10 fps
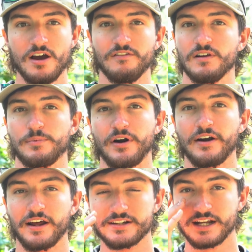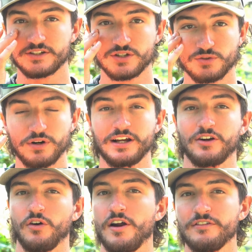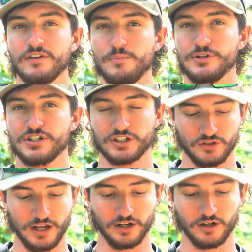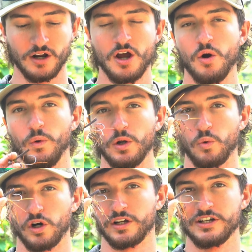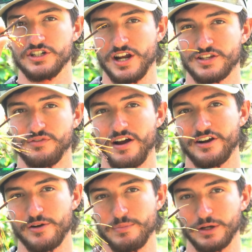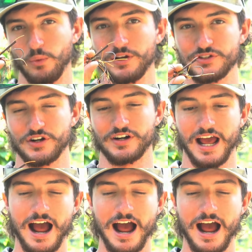flipping around on a Texas rig or on a flip and jig trailer, will work just fine on a Big Wizard.